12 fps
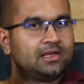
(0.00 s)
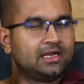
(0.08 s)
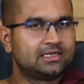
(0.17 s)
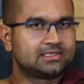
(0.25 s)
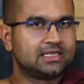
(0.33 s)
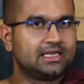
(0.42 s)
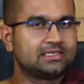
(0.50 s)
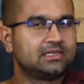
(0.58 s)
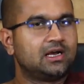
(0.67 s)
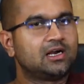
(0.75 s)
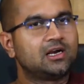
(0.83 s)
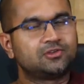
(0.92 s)
as
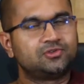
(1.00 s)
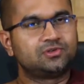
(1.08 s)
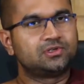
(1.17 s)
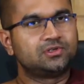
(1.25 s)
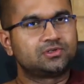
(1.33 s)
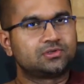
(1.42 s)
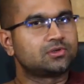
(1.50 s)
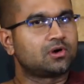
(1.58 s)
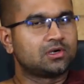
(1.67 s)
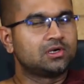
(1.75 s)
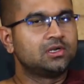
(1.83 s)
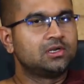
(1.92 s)
Nagarjuna used to talk,